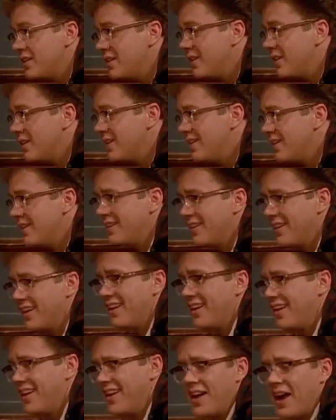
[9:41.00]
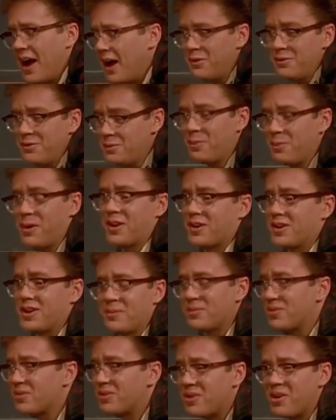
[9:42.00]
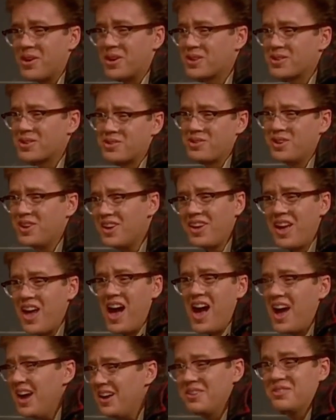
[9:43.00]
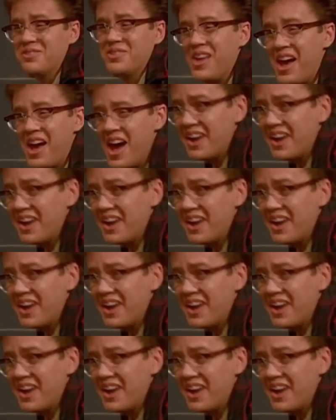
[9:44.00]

But so Tim Robbins turns up and is like, "I think I've